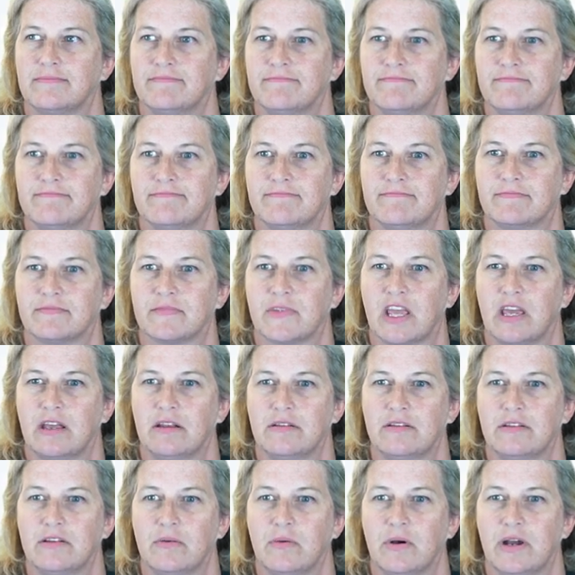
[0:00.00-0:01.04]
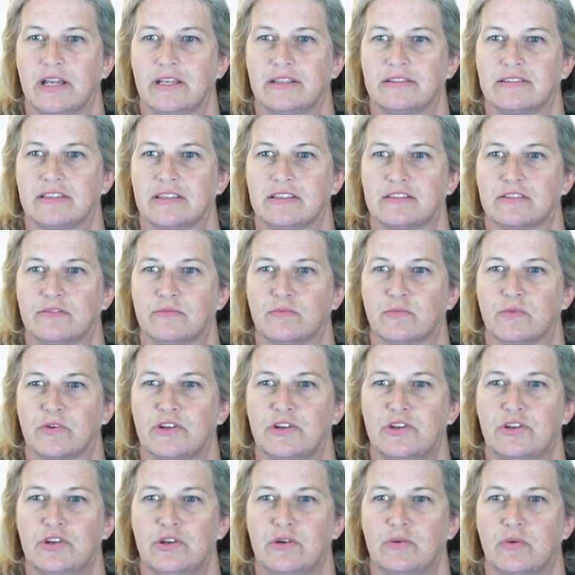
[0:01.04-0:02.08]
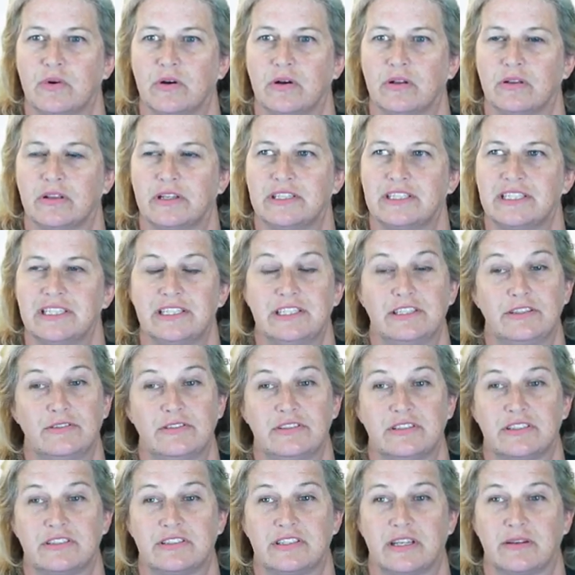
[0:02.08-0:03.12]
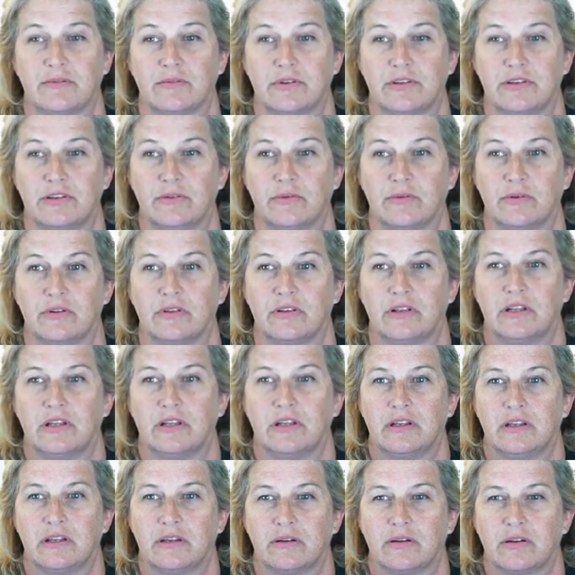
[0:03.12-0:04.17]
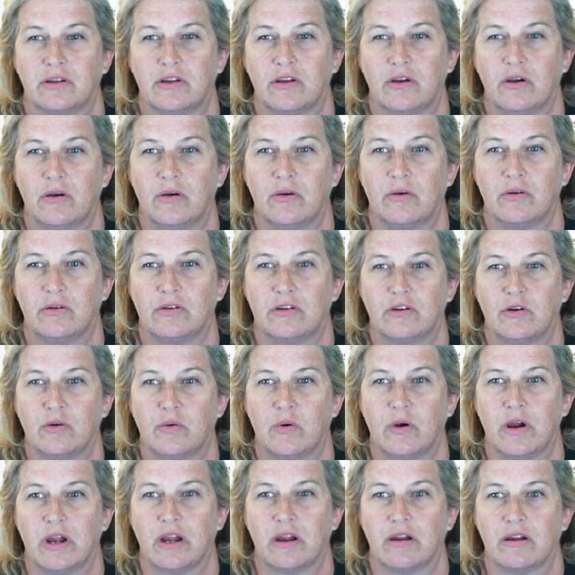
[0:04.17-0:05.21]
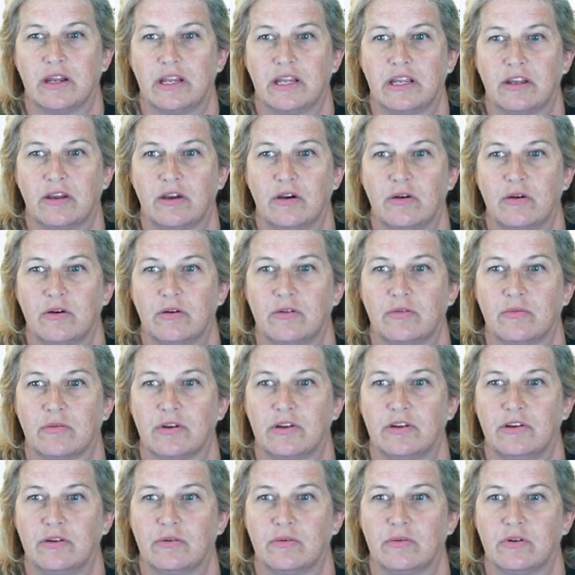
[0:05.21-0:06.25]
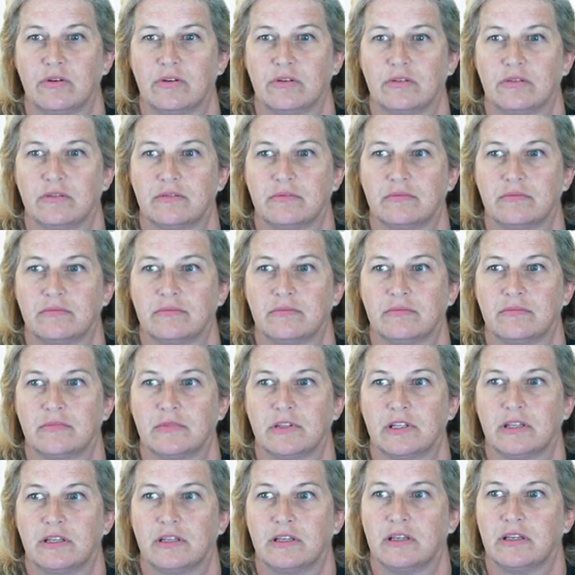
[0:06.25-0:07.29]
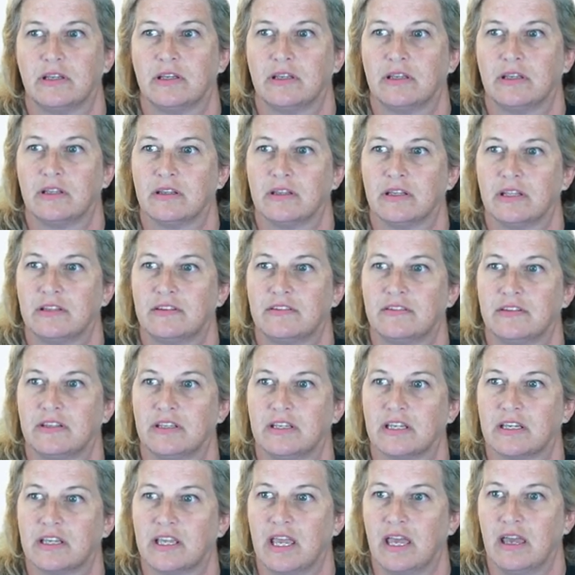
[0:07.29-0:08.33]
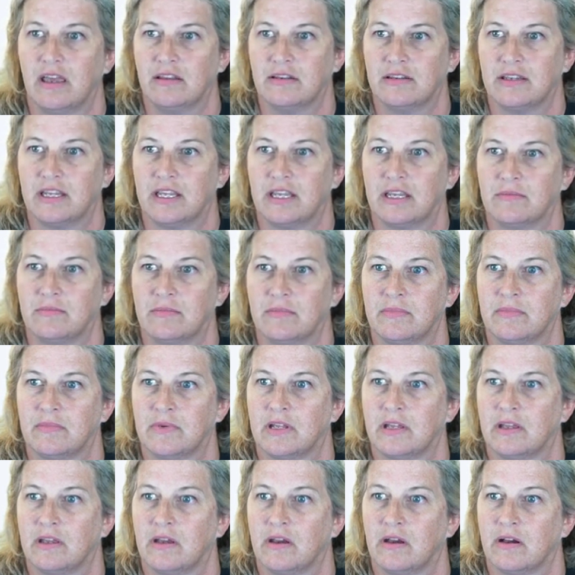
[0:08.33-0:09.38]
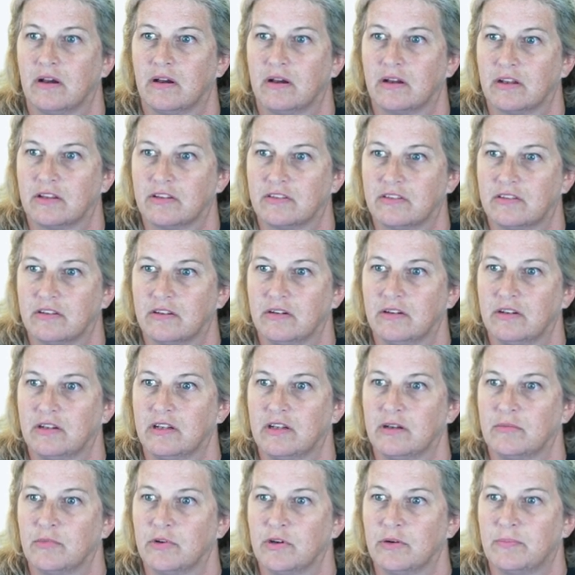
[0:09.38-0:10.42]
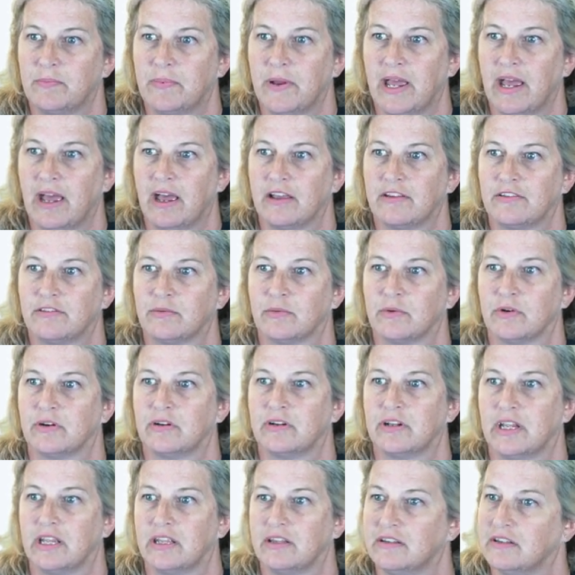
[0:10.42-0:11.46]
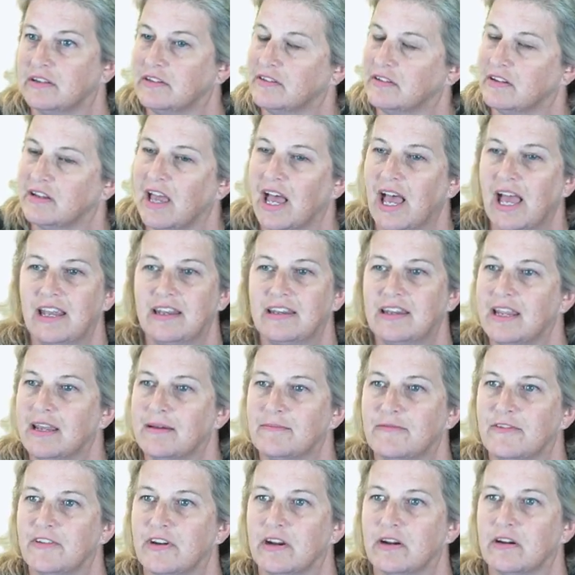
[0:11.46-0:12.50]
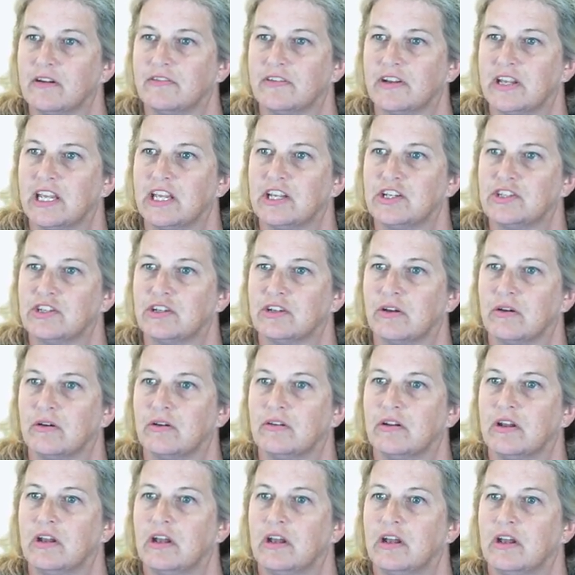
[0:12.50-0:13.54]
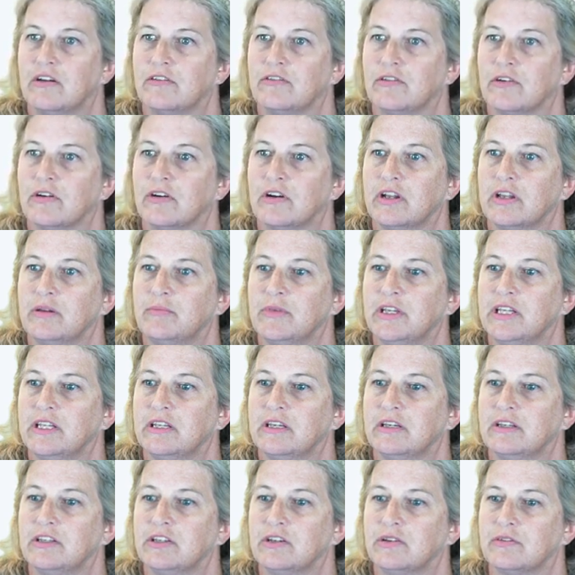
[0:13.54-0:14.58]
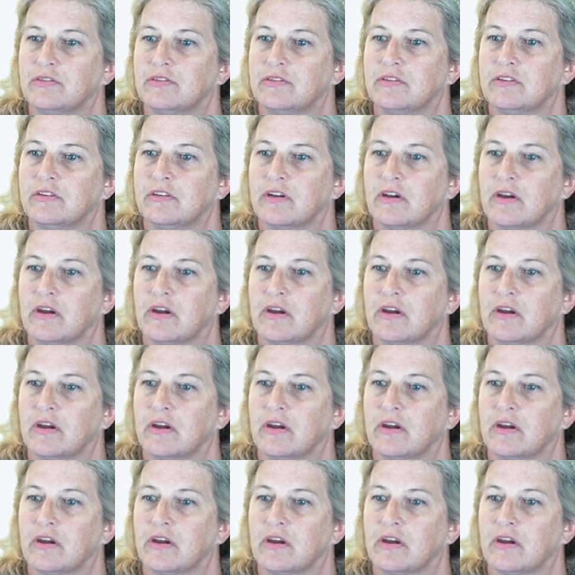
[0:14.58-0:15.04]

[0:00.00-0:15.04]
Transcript: Hmm. I don't know why it says renewal. It didn't used to say renewal. Code query, code renewal. Let's see. Account name, serial number, password, and this goddamn verification code for immediate use.